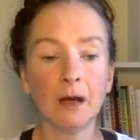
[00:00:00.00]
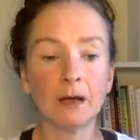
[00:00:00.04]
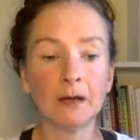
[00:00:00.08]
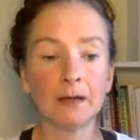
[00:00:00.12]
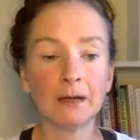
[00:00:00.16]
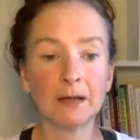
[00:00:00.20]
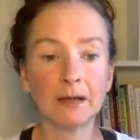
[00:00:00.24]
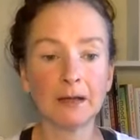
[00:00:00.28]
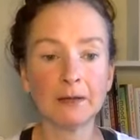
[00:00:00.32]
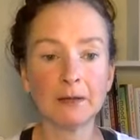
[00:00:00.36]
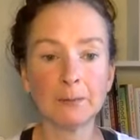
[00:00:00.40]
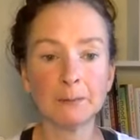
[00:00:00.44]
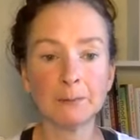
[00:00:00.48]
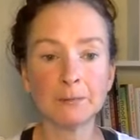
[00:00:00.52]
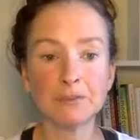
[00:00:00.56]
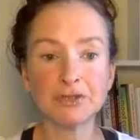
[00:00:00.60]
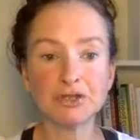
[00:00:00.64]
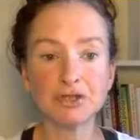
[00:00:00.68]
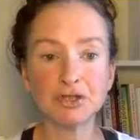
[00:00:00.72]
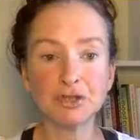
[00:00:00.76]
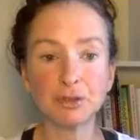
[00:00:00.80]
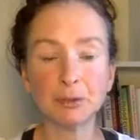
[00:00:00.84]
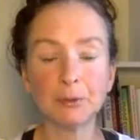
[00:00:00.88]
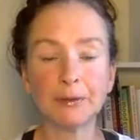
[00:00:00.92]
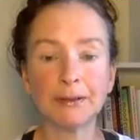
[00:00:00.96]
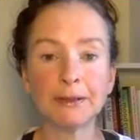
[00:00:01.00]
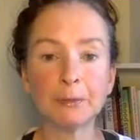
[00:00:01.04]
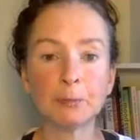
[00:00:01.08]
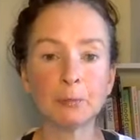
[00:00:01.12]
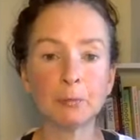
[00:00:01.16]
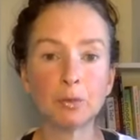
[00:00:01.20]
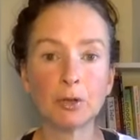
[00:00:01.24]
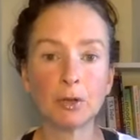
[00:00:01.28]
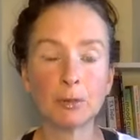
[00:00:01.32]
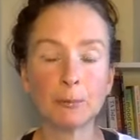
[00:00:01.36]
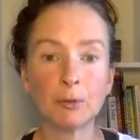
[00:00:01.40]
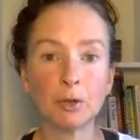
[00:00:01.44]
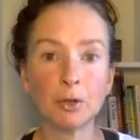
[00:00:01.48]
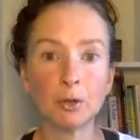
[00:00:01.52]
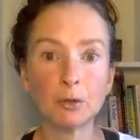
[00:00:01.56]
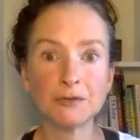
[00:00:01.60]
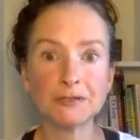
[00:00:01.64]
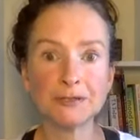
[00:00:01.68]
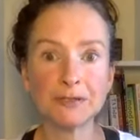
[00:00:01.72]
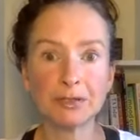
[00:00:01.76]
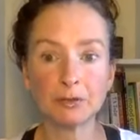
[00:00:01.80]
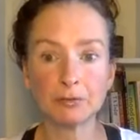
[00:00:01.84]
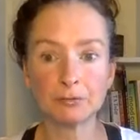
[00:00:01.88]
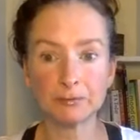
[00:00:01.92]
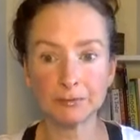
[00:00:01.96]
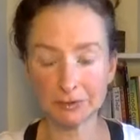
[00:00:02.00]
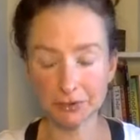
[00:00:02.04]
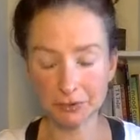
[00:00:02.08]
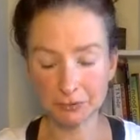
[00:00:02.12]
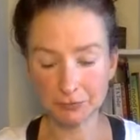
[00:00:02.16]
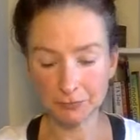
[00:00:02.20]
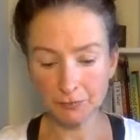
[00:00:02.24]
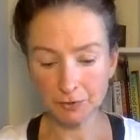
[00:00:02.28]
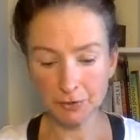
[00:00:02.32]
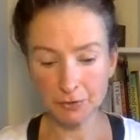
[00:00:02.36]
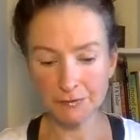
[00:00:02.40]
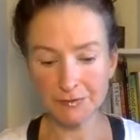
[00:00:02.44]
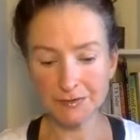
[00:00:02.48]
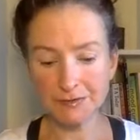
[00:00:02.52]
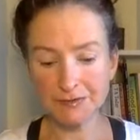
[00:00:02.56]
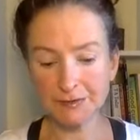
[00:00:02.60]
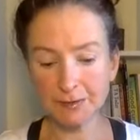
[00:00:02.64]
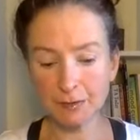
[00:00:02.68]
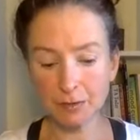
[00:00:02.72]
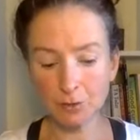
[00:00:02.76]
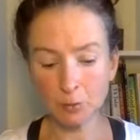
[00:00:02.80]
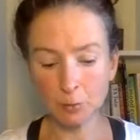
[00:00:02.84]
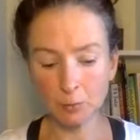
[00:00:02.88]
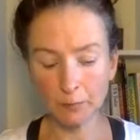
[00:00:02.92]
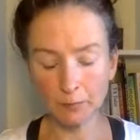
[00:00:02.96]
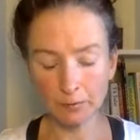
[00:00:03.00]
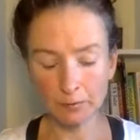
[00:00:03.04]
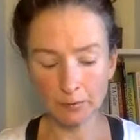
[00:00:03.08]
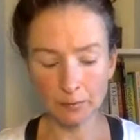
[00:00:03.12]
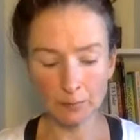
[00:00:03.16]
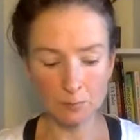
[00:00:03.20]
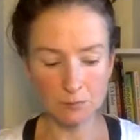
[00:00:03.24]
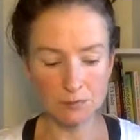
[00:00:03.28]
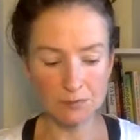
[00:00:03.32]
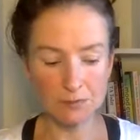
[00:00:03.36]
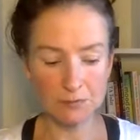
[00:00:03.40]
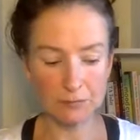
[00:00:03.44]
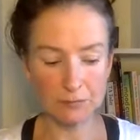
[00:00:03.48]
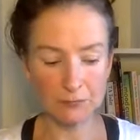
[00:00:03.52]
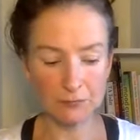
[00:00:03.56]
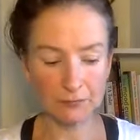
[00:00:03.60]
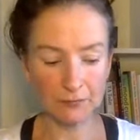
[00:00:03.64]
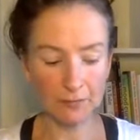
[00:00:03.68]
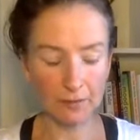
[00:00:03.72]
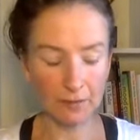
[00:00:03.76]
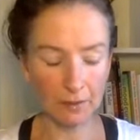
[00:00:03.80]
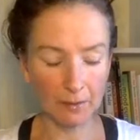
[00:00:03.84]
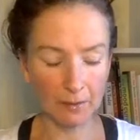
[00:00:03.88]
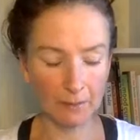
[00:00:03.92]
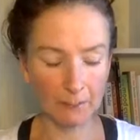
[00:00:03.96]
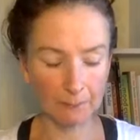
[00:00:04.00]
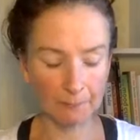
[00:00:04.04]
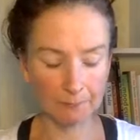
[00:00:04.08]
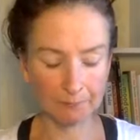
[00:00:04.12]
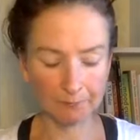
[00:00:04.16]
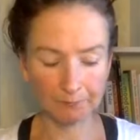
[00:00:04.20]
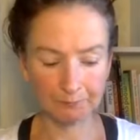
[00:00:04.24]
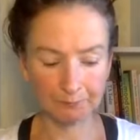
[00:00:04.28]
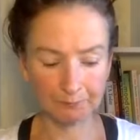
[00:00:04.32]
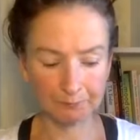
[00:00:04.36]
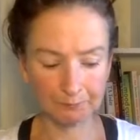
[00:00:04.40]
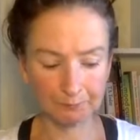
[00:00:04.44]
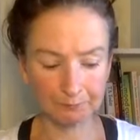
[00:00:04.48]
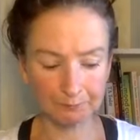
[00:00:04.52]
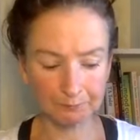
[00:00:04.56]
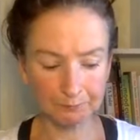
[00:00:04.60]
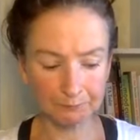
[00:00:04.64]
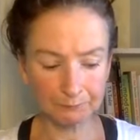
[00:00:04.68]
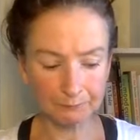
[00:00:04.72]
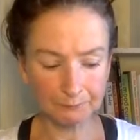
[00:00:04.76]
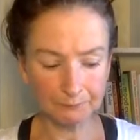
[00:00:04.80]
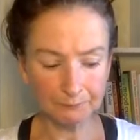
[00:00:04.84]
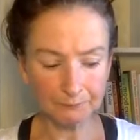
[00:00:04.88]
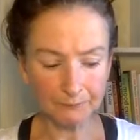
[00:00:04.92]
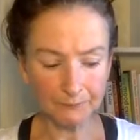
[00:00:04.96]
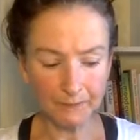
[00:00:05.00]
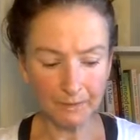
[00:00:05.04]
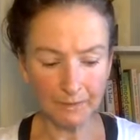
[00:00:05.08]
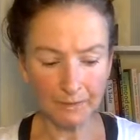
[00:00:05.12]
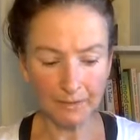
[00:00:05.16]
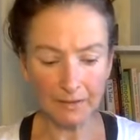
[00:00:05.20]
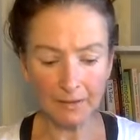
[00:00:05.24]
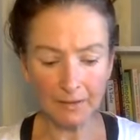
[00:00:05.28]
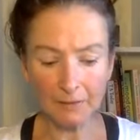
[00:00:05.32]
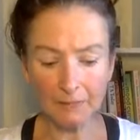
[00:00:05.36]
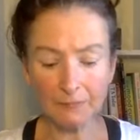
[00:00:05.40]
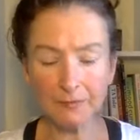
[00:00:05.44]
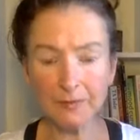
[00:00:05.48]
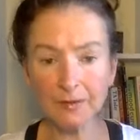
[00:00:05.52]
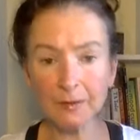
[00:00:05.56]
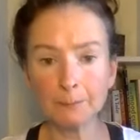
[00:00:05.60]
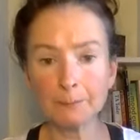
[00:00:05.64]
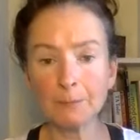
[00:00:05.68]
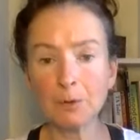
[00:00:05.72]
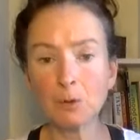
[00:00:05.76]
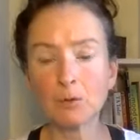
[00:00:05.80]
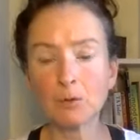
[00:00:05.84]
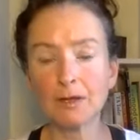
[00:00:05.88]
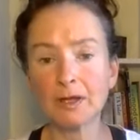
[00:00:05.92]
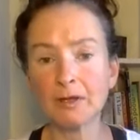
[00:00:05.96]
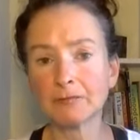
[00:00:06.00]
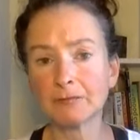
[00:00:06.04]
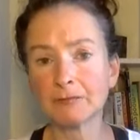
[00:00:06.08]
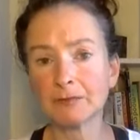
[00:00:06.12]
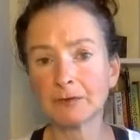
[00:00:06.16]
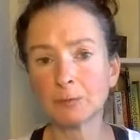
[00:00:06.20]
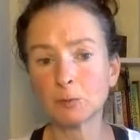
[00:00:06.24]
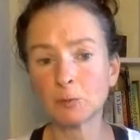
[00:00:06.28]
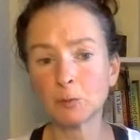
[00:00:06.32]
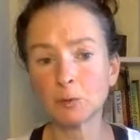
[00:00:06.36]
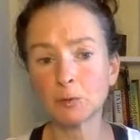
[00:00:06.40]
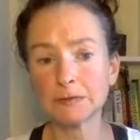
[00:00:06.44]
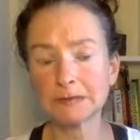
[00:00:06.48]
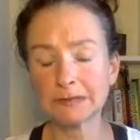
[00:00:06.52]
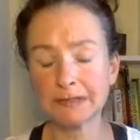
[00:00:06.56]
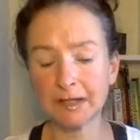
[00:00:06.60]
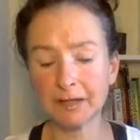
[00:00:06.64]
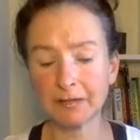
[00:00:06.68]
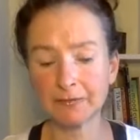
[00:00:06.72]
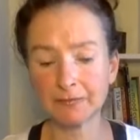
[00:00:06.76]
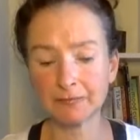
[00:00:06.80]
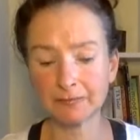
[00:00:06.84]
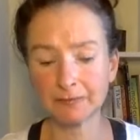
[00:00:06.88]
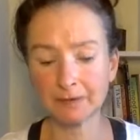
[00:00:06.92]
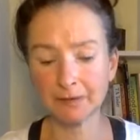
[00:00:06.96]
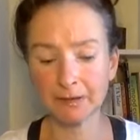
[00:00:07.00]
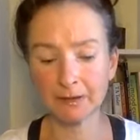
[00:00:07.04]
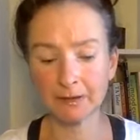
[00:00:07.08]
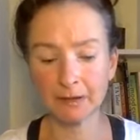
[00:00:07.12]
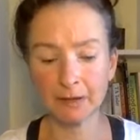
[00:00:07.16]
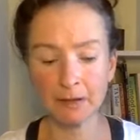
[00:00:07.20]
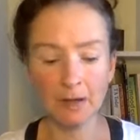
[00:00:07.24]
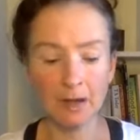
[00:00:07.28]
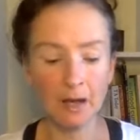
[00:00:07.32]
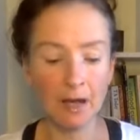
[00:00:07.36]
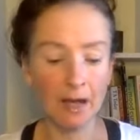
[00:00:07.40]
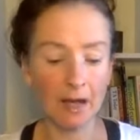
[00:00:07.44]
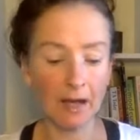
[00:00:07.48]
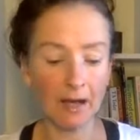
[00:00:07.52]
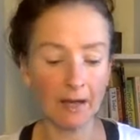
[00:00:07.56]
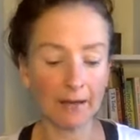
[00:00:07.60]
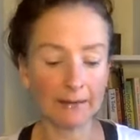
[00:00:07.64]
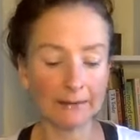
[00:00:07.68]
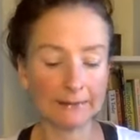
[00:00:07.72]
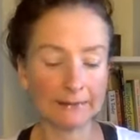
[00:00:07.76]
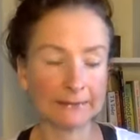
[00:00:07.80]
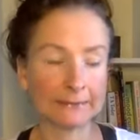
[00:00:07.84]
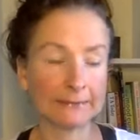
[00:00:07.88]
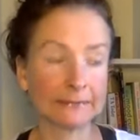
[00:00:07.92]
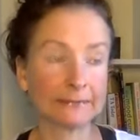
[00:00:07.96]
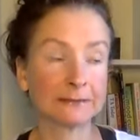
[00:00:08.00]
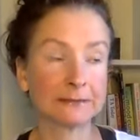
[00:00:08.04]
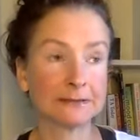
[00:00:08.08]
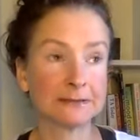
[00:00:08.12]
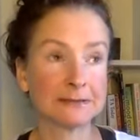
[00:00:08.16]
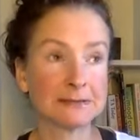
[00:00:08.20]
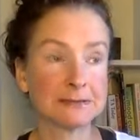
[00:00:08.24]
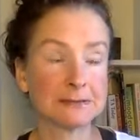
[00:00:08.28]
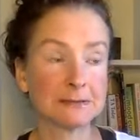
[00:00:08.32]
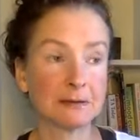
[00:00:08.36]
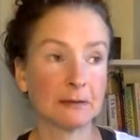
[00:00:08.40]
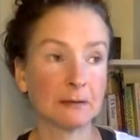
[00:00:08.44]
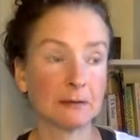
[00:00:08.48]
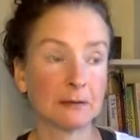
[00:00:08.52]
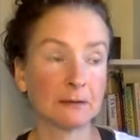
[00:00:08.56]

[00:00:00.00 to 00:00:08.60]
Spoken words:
Okay, number 2, eat probiotic rich food. So you want lots of kefir, milk kefir, water kefir, and